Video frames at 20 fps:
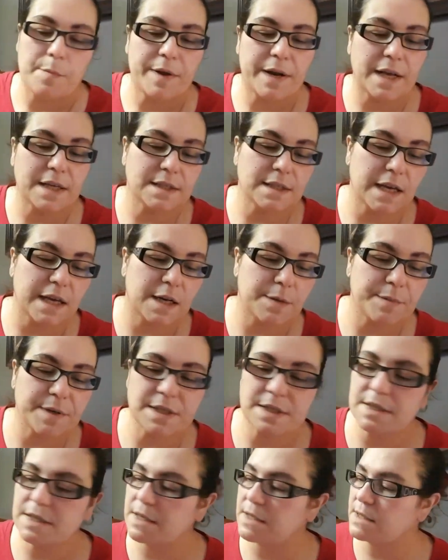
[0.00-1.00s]
My next item
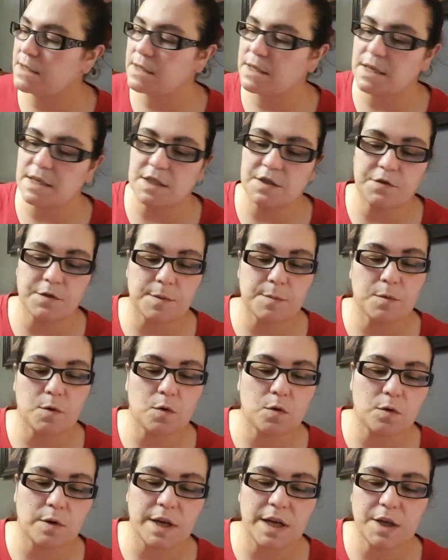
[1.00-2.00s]
is this. It's from
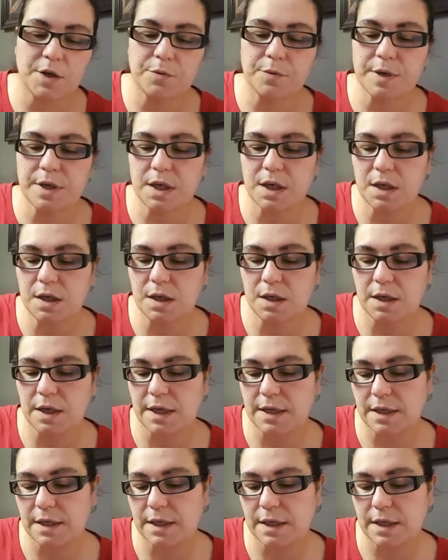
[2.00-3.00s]
O. Henry,
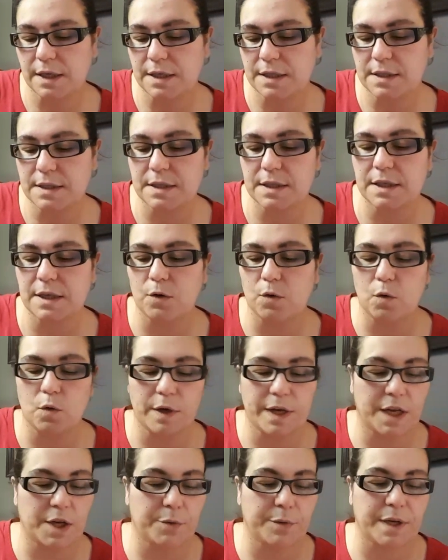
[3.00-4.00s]
and it is the O.
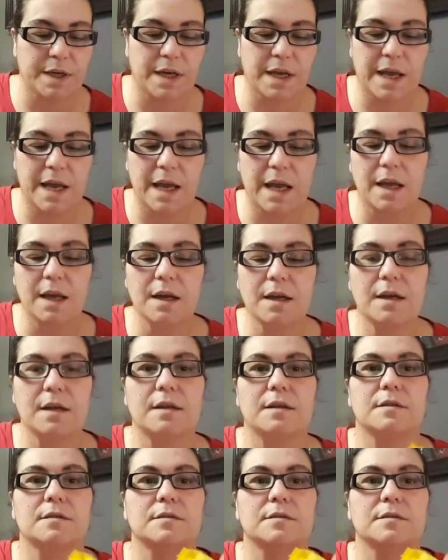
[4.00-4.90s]
Henry egg.